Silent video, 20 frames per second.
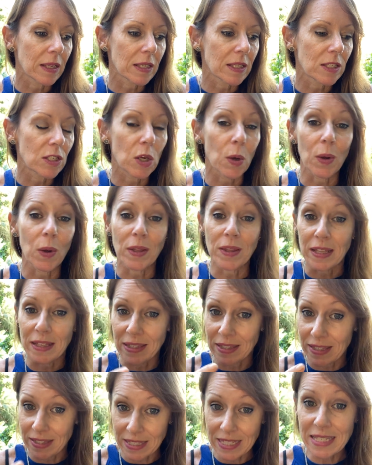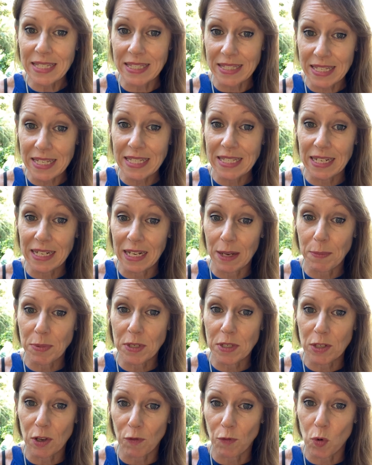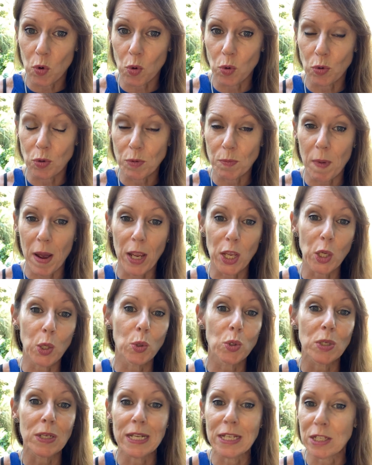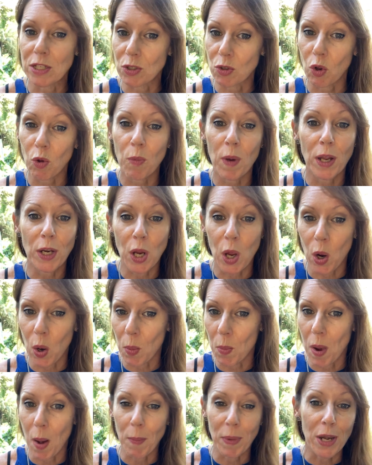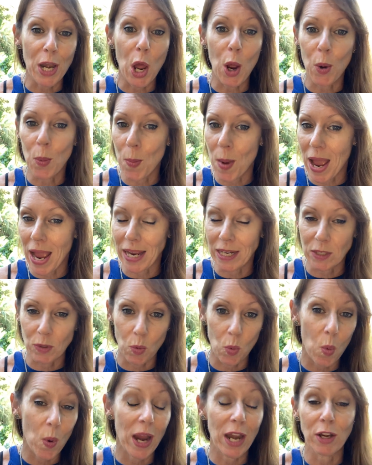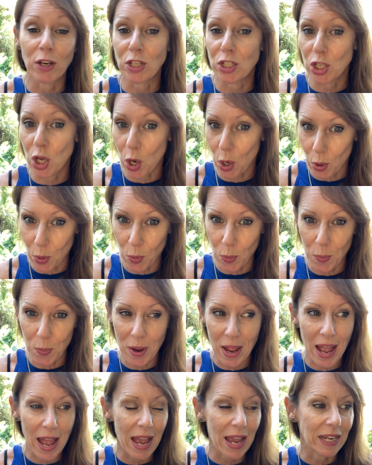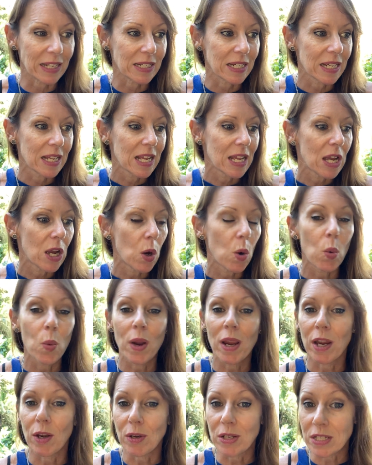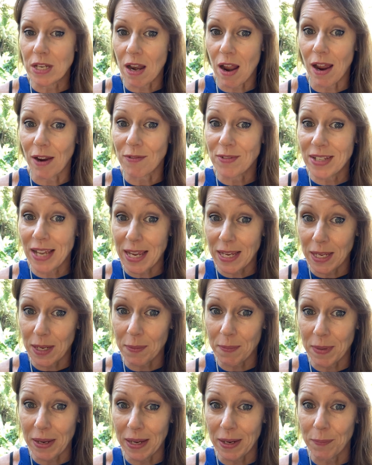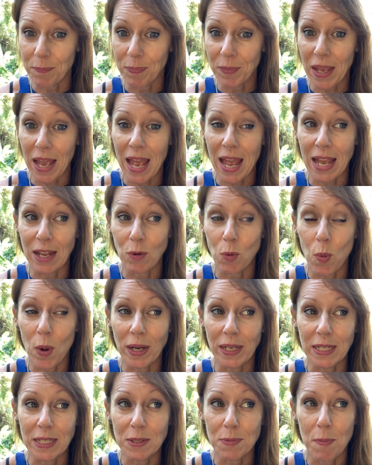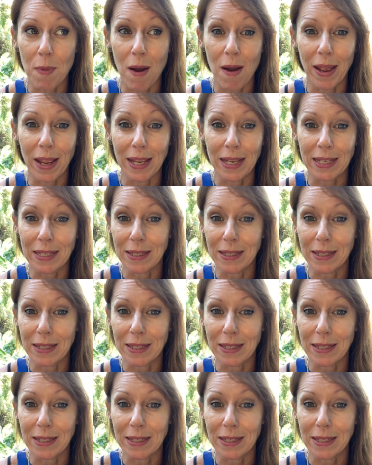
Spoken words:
so these eclipses, of course, my huge lessons all about home. I'm a nomad. Where is home, and where is life taking me, and what is my